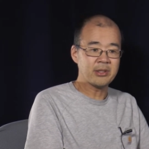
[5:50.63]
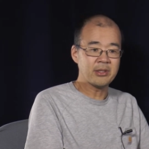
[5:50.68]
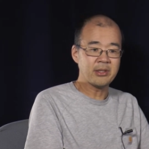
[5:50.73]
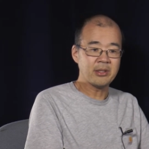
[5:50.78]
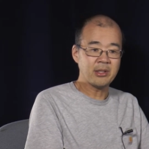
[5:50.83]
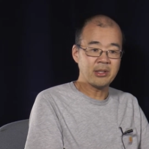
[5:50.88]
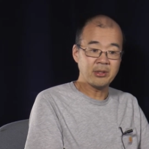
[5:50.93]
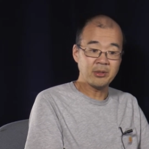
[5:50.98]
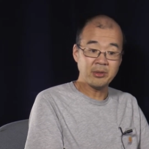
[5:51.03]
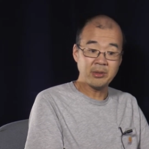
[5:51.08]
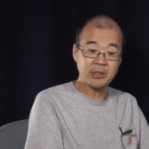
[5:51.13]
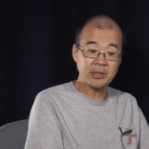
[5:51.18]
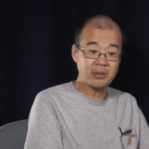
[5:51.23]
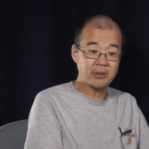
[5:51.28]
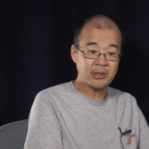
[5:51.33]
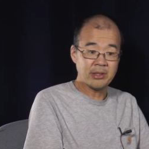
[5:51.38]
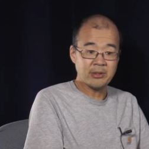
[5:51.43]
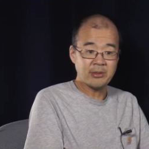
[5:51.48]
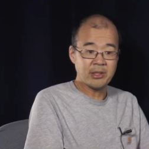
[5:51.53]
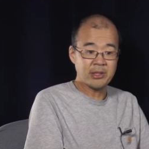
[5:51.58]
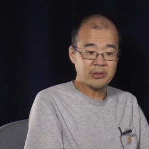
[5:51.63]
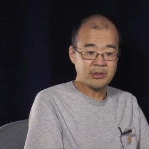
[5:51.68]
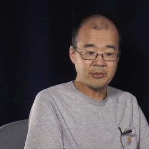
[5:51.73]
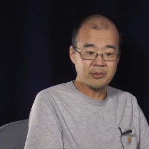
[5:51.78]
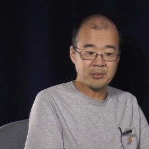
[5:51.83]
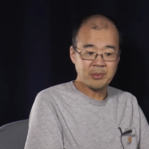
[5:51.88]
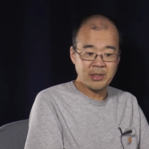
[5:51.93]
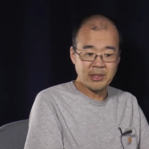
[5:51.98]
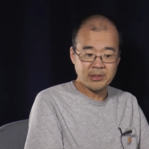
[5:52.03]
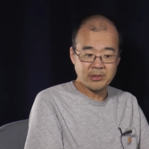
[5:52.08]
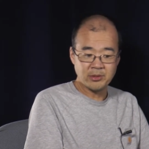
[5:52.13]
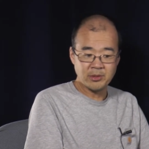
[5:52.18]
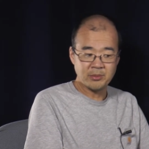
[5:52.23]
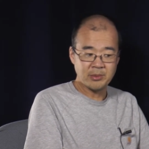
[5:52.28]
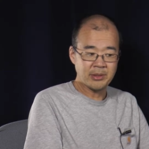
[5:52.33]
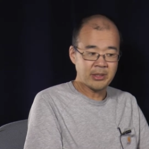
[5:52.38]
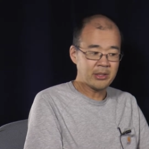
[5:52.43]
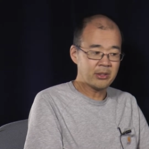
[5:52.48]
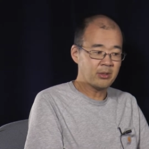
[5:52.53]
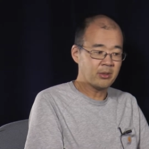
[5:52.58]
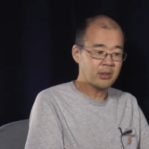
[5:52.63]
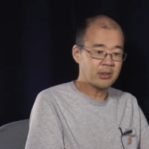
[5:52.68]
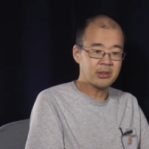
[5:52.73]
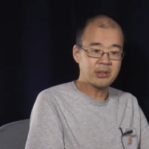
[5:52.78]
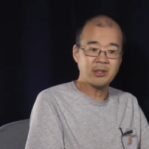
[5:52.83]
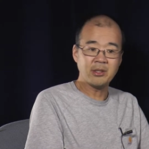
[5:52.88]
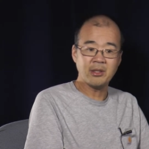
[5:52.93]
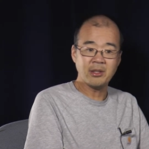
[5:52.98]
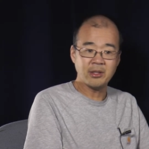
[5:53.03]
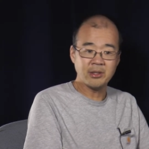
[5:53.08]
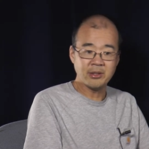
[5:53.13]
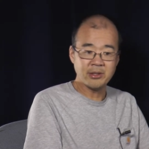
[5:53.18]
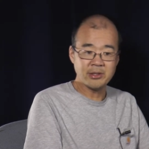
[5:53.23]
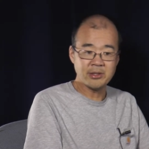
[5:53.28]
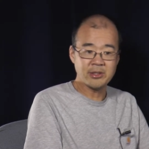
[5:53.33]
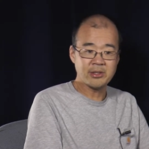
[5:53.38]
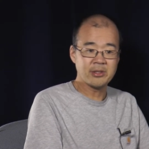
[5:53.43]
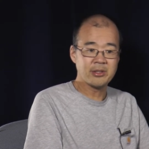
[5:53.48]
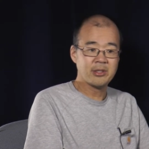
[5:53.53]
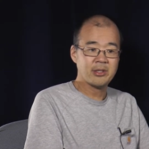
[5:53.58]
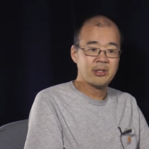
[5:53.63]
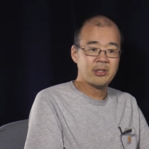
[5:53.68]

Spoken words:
And not only do they graduate from high school, but they go on to college.